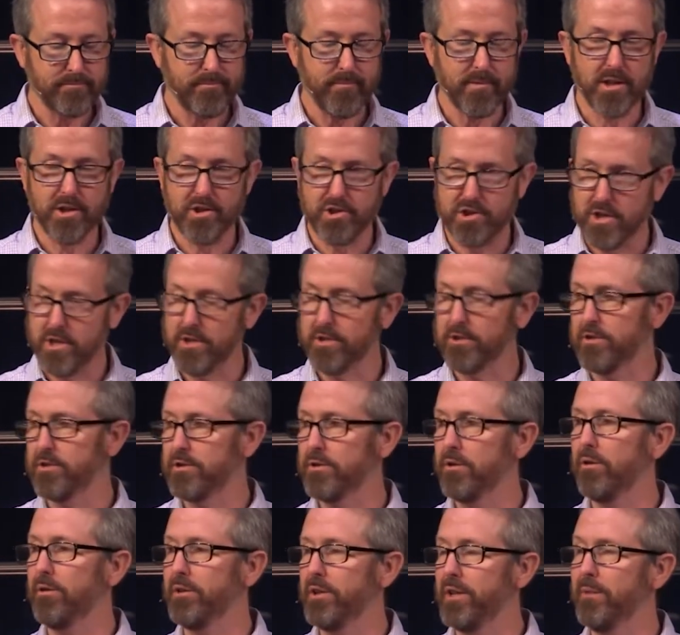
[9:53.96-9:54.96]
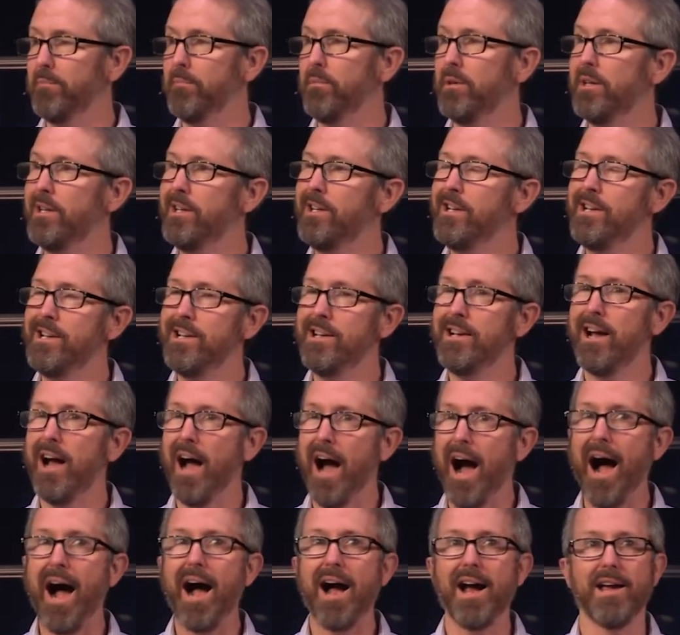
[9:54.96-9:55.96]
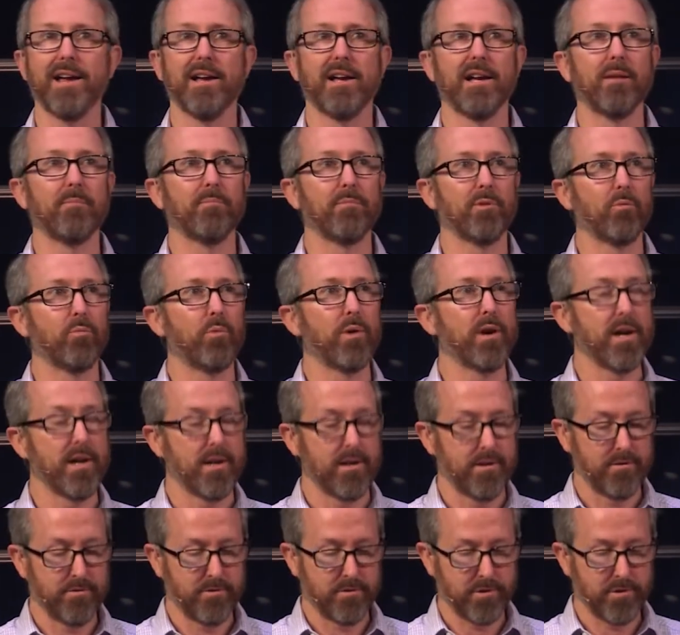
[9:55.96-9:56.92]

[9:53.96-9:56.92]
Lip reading: Jesus told him, I am the way,